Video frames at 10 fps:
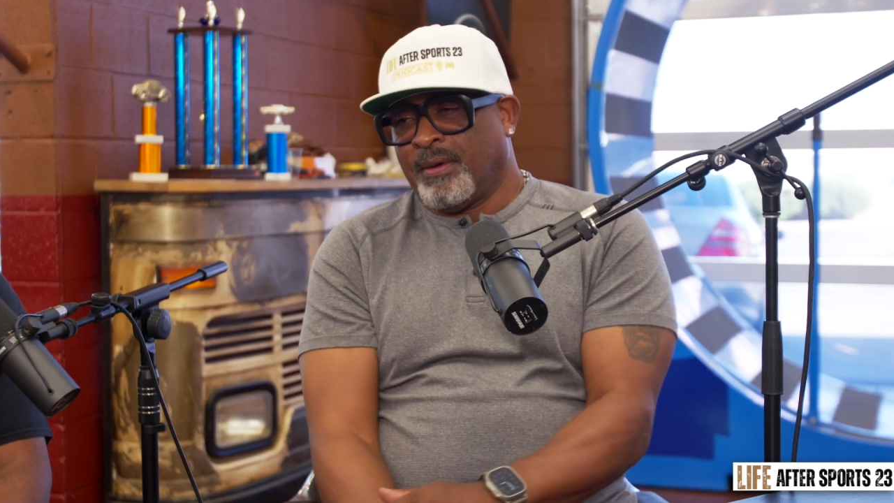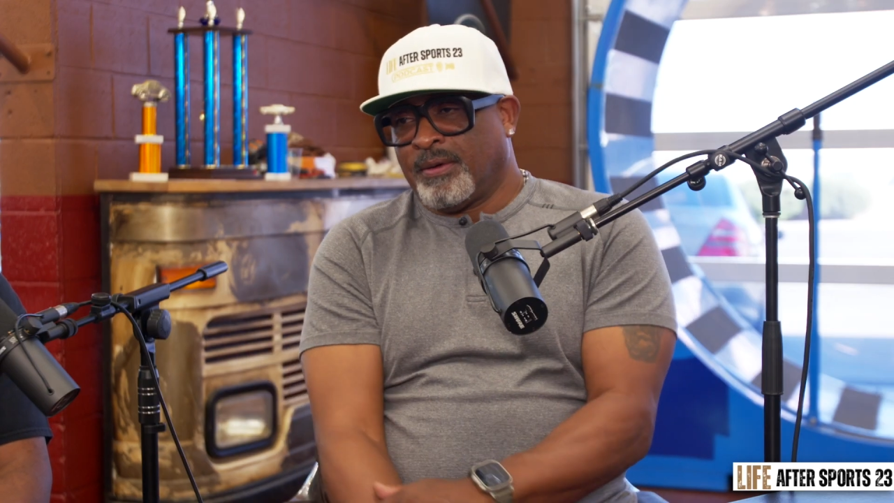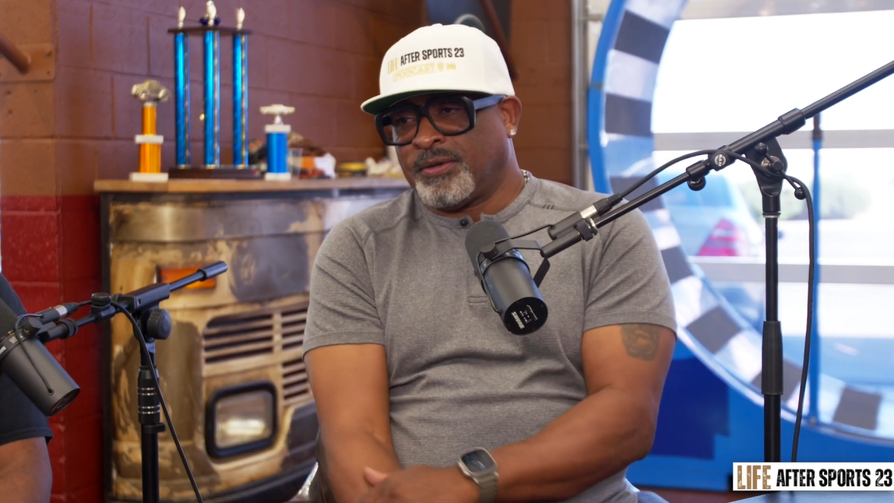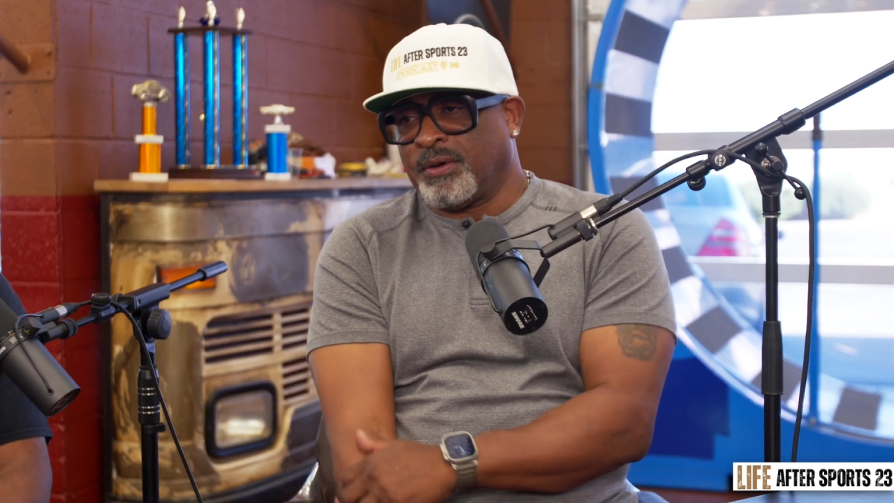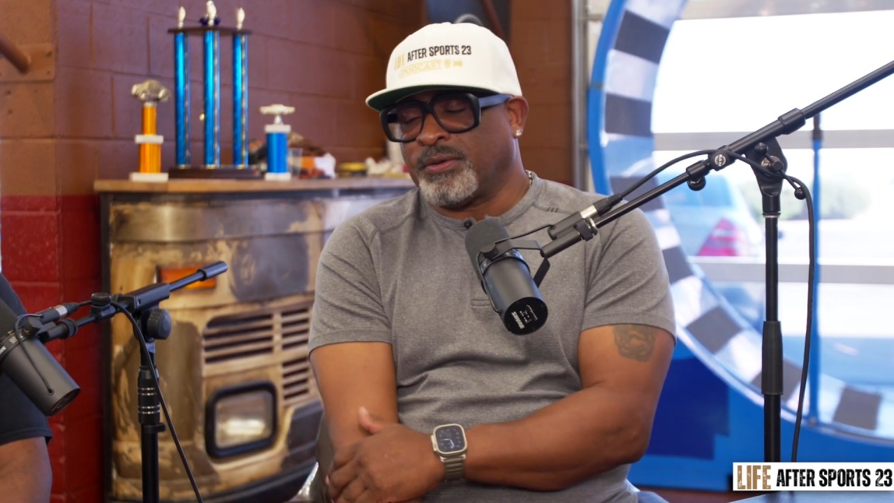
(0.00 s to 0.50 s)

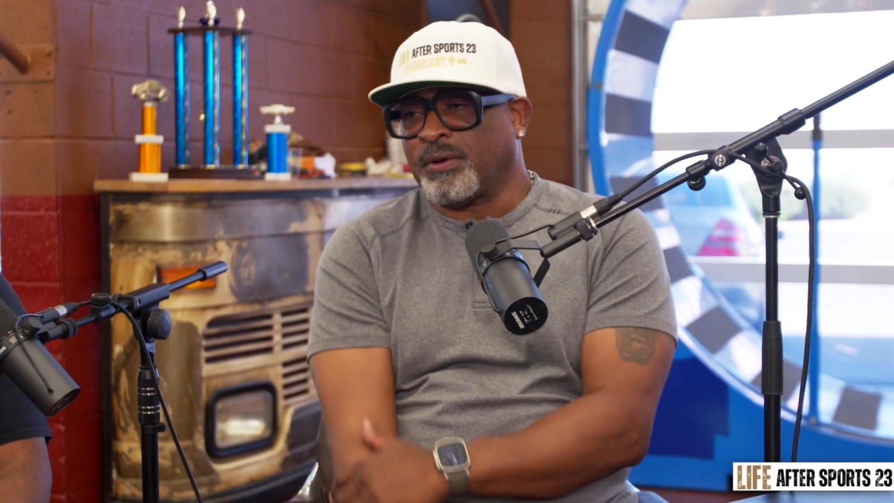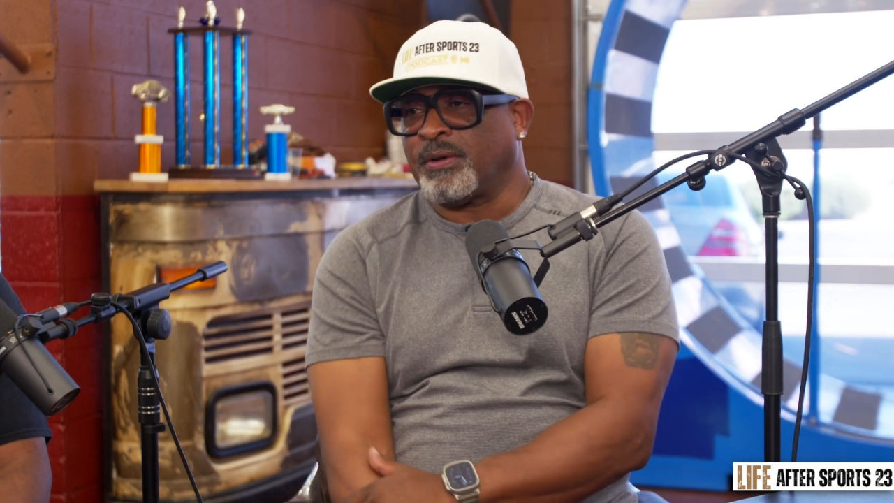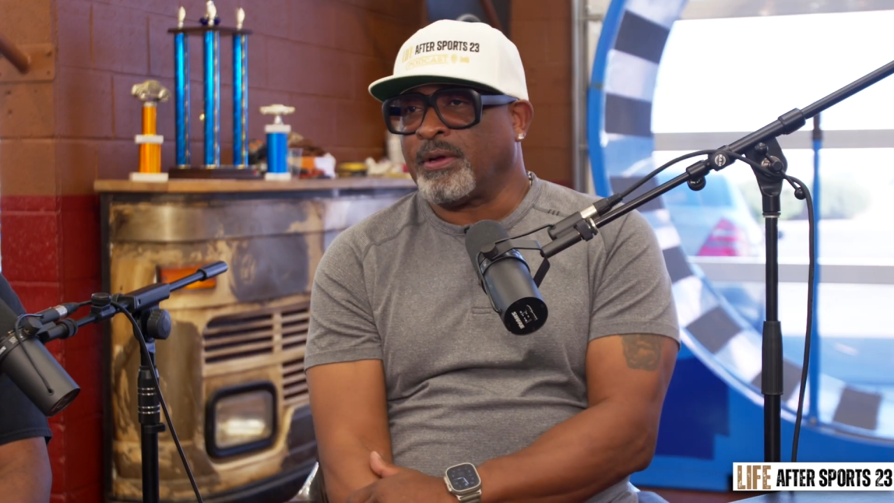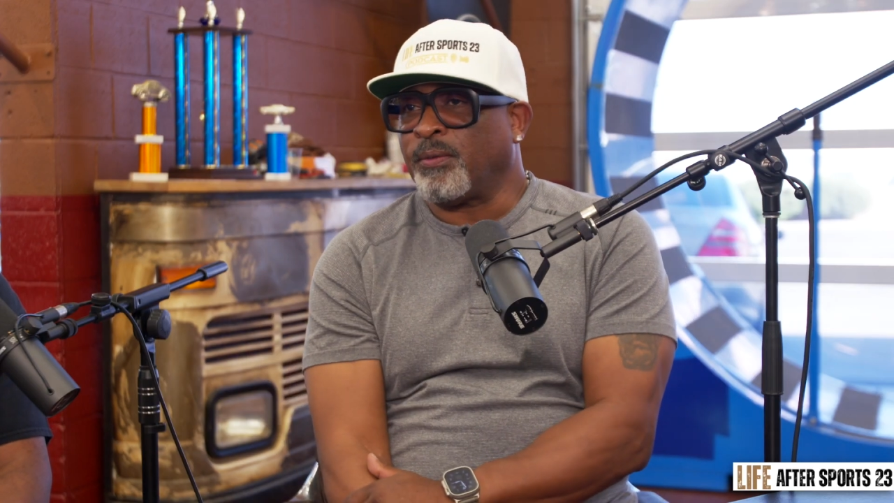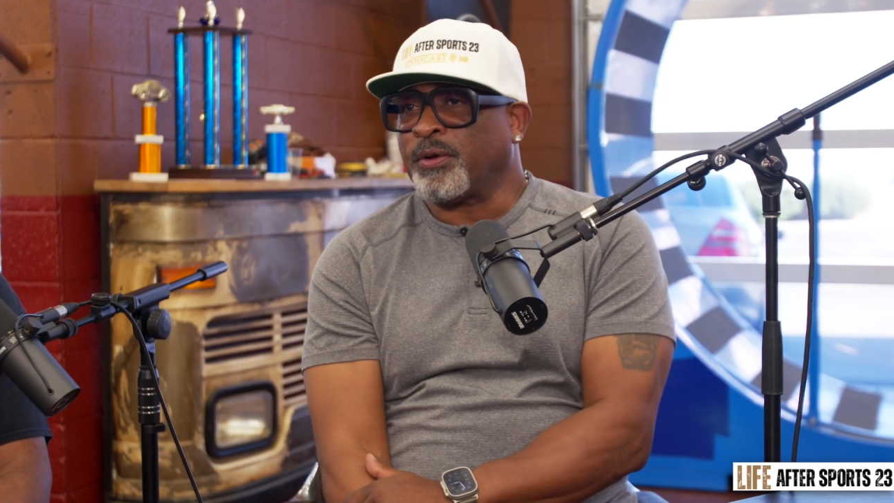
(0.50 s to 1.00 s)
shows
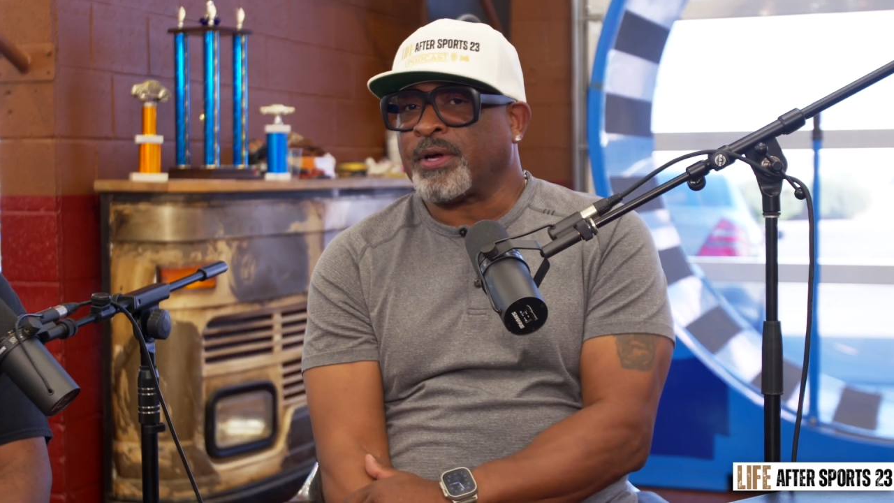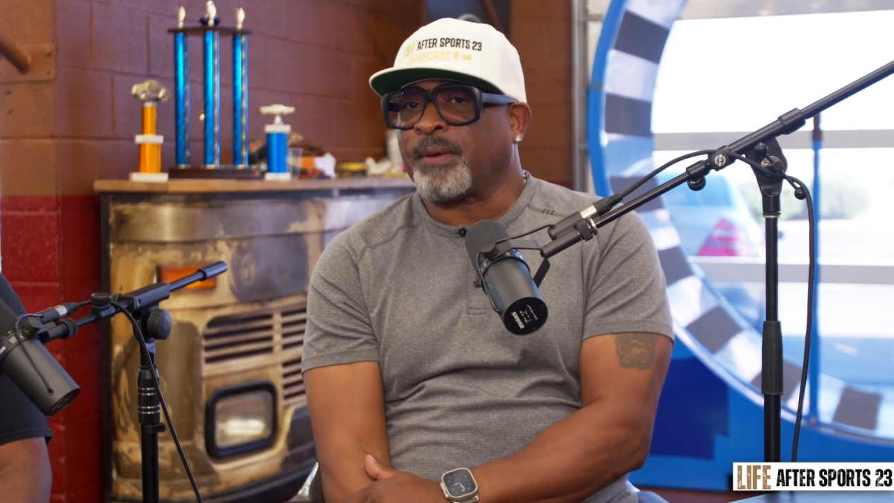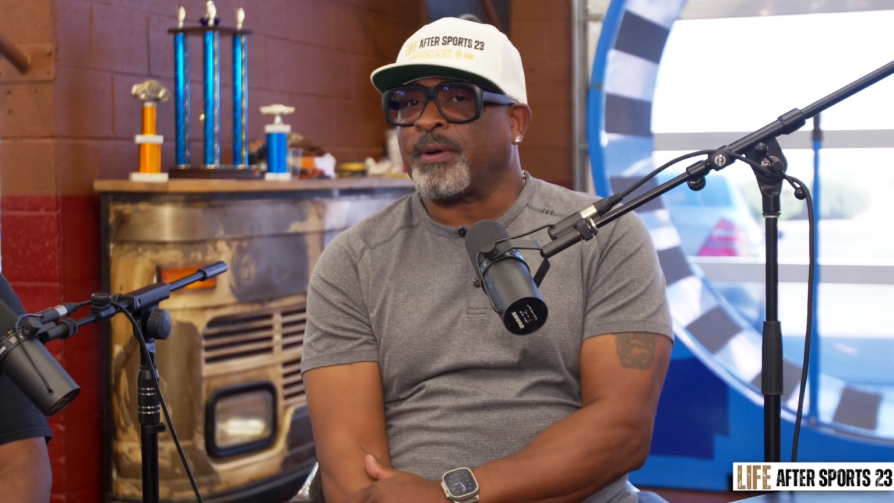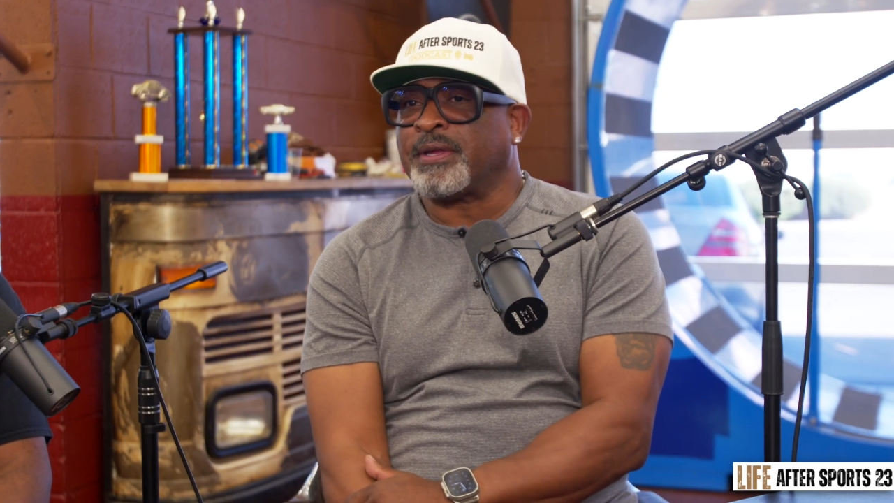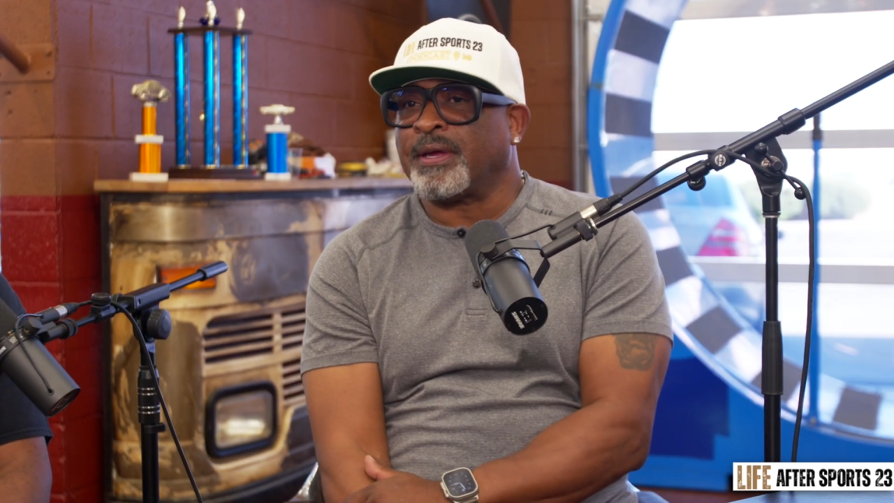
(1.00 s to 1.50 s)
earlier, we were talking
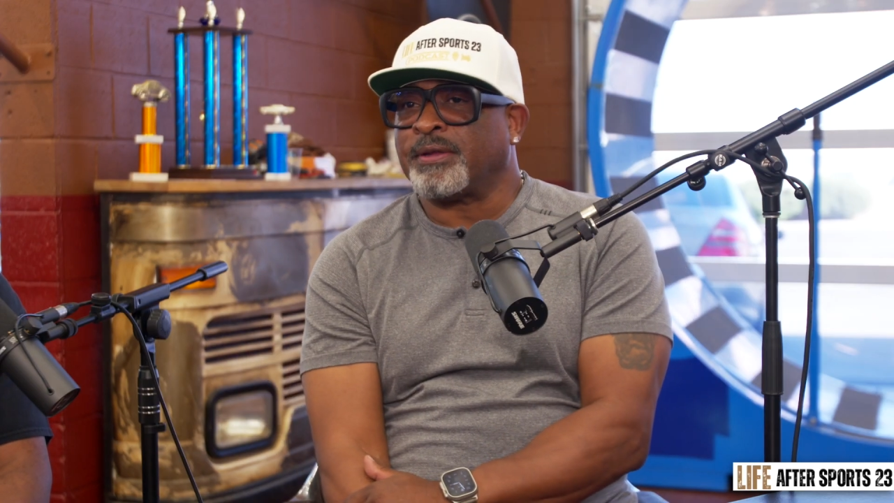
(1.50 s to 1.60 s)
about the